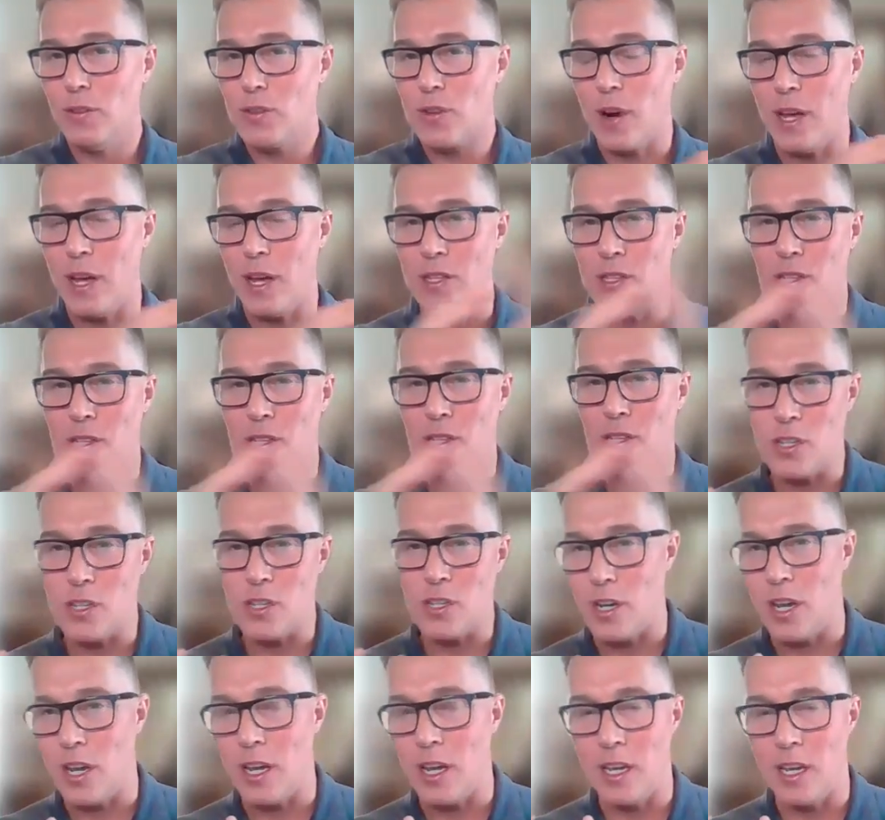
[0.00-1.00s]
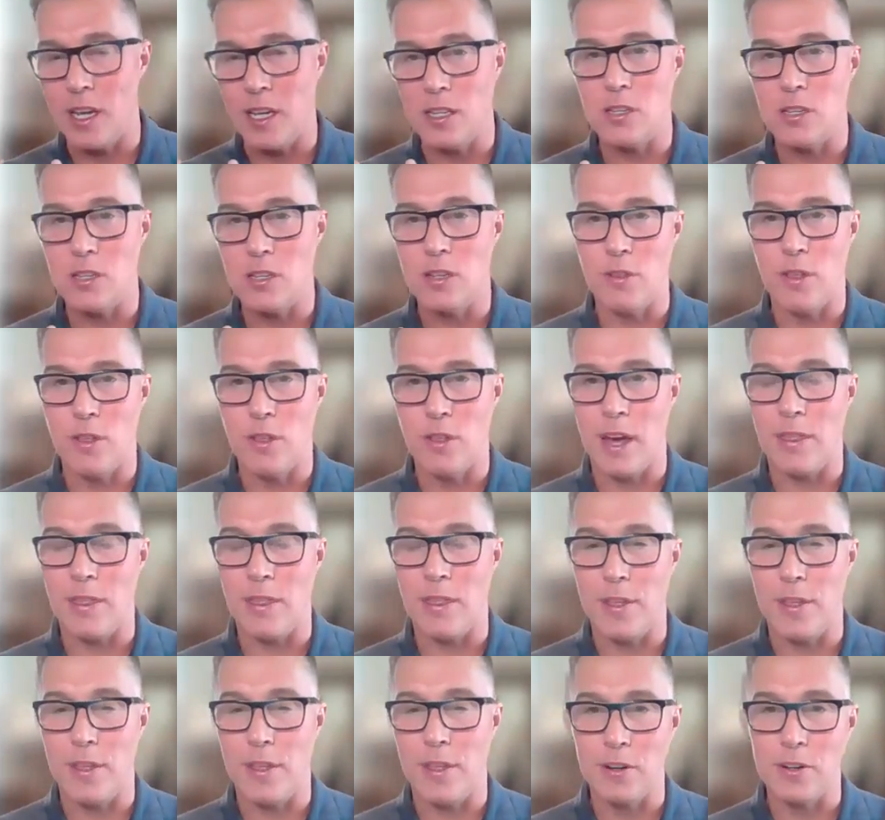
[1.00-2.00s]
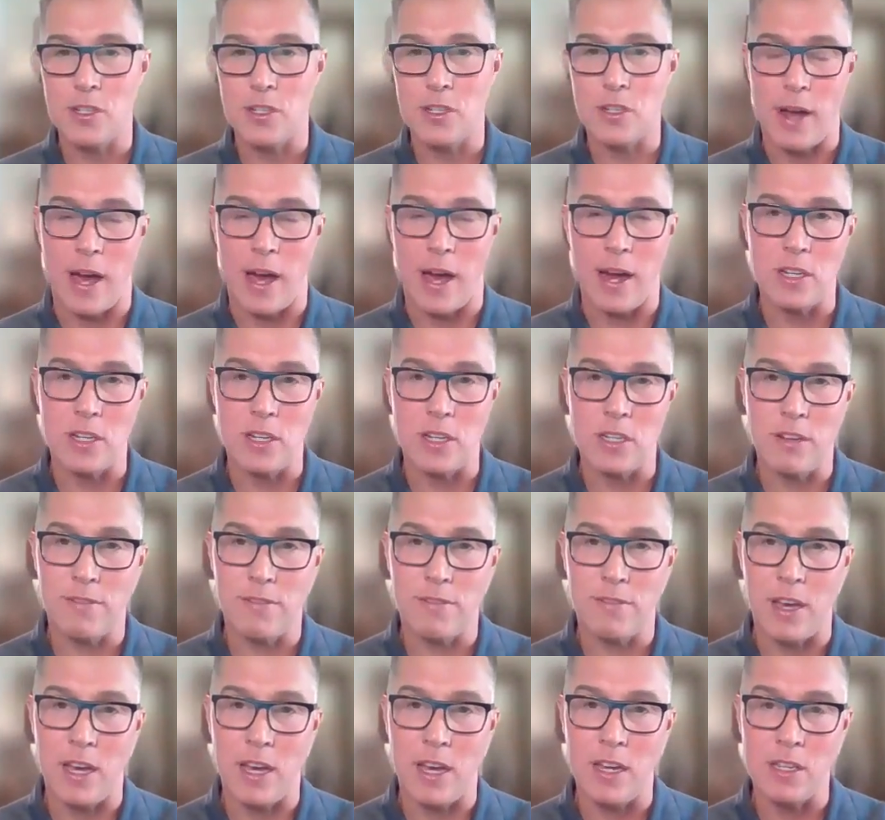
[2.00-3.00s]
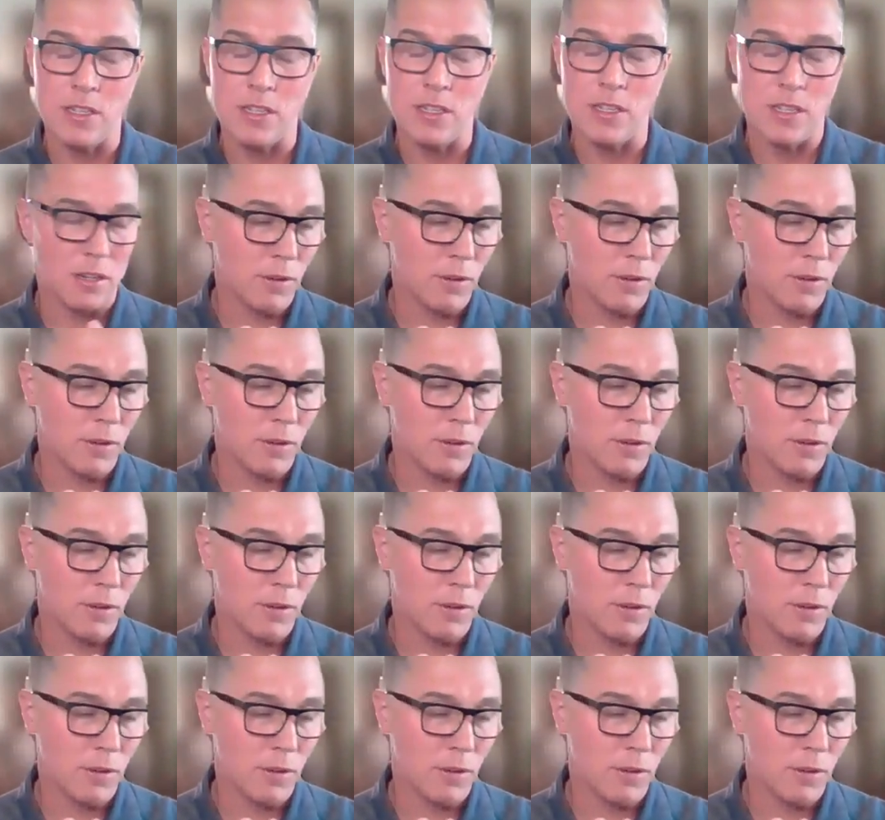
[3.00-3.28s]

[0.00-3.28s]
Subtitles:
transitioning into that third strategy phase,